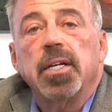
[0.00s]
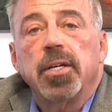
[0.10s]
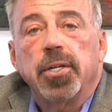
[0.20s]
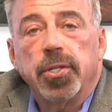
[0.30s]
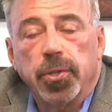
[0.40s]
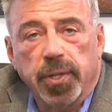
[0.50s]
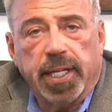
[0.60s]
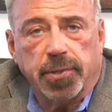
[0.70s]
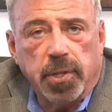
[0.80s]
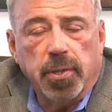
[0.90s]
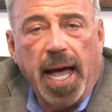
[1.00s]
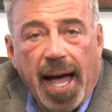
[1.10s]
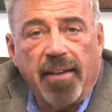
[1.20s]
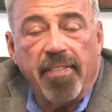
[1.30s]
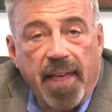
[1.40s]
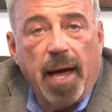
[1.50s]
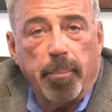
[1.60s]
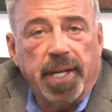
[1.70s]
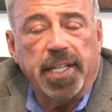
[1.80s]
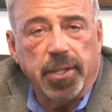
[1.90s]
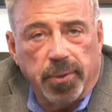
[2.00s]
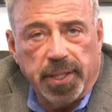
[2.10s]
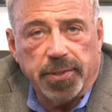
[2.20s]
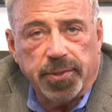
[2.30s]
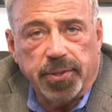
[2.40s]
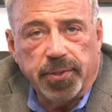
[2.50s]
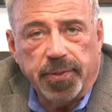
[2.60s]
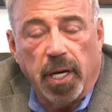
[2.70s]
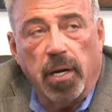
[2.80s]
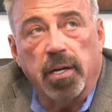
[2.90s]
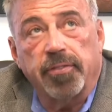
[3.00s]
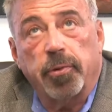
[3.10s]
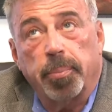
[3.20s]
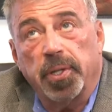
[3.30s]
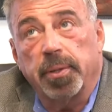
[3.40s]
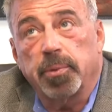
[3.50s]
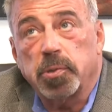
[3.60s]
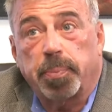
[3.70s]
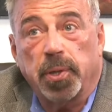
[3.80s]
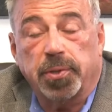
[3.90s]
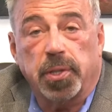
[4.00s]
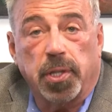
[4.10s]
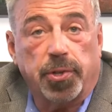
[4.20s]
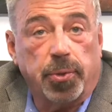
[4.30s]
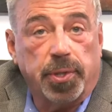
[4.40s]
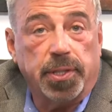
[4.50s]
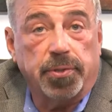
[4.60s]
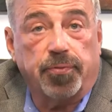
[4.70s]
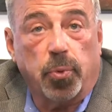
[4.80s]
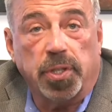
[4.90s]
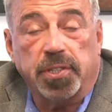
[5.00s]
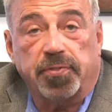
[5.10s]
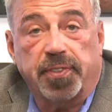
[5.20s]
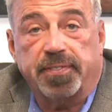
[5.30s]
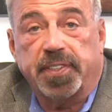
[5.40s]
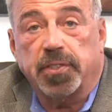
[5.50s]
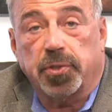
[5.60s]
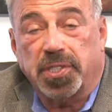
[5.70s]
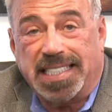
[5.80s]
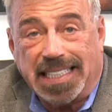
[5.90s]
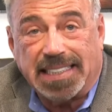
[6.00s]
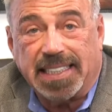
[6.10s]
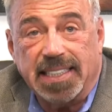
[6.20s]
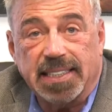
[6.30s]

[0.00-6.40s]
you get to have that many units. Now, if a building was built in the 30s, 40s, 50s, or 60s,